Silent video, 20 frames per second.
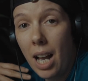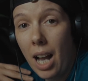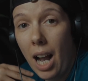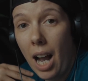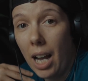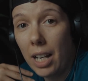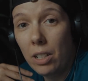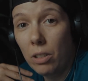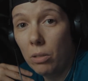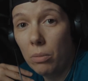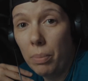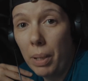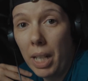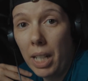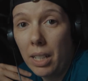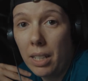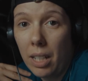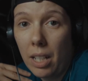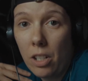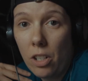I don't pay
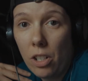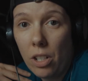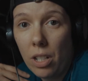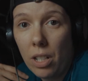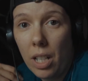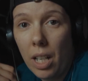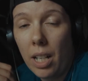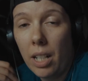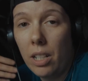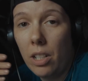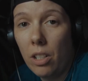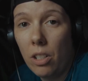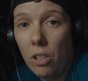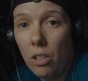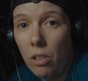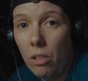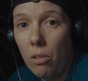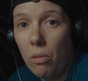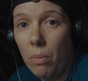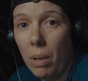attention to that. I just
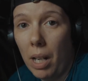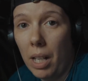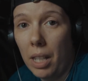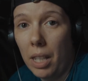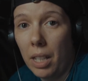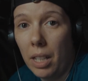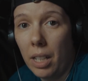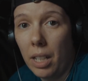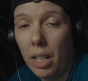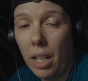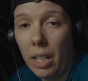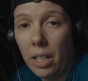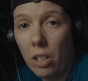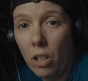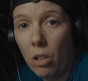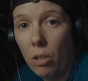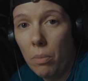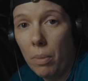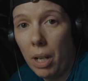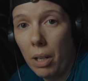do my thing and I
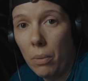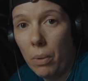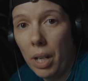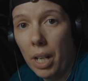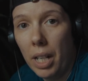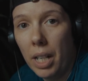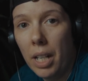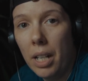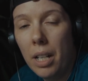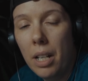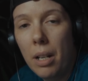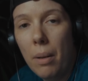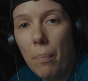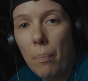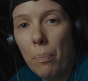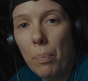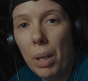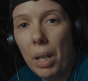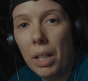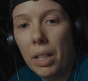go my way.
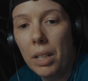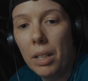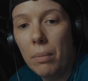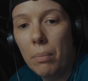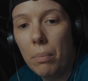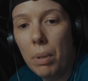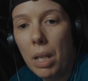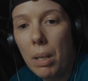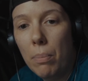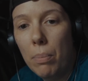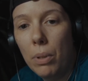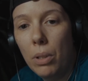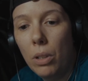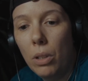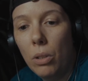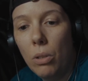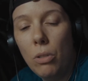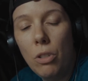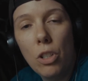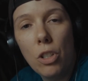But people
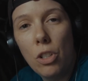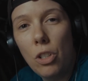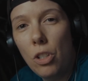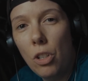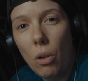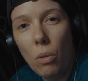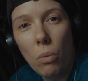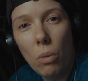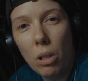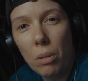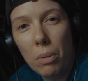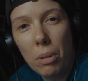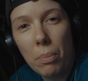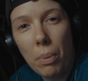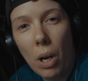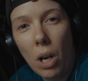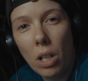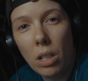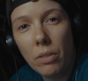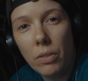who just don't want to be
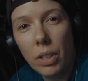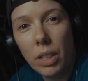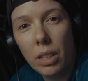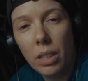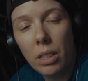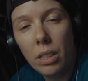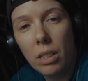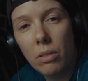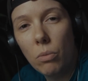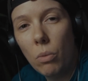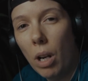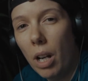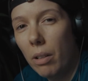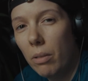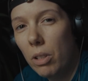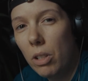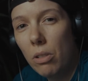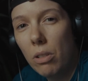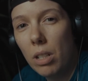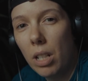part of it, why
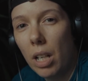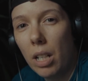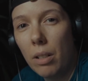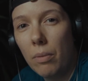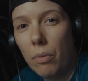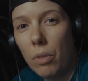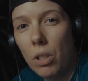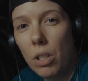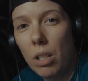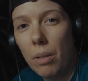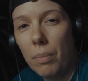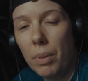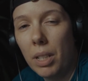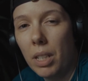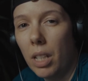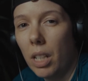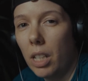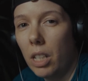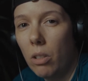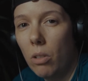would you sign up for something
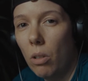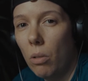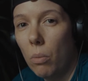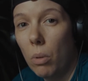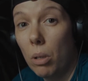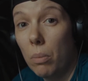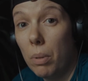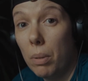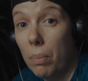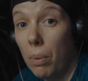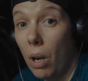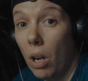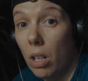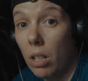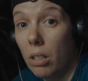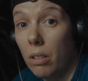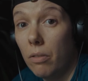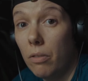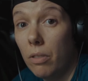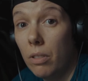that you don't want to be part
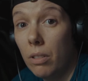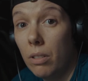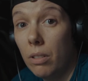of?